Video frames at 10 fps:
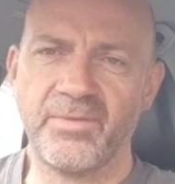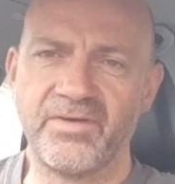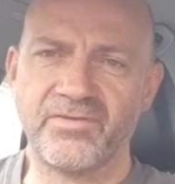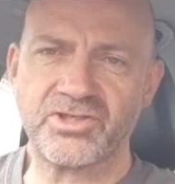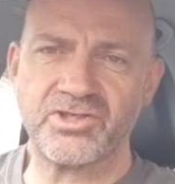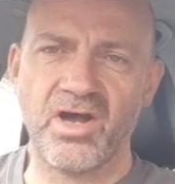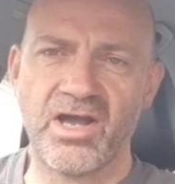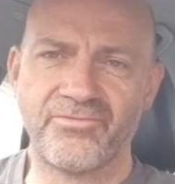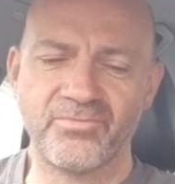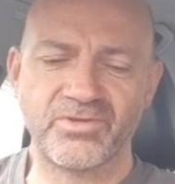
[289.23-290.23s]
bit of a
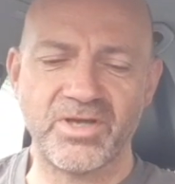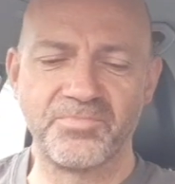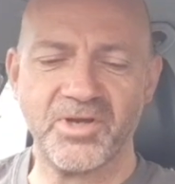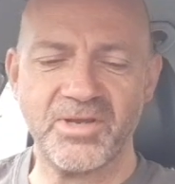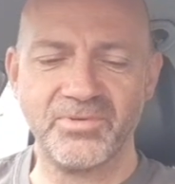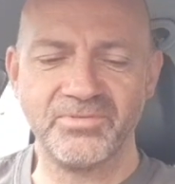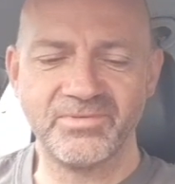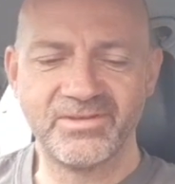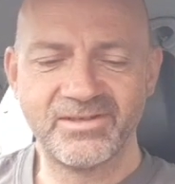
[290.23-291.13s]
sigh from some people,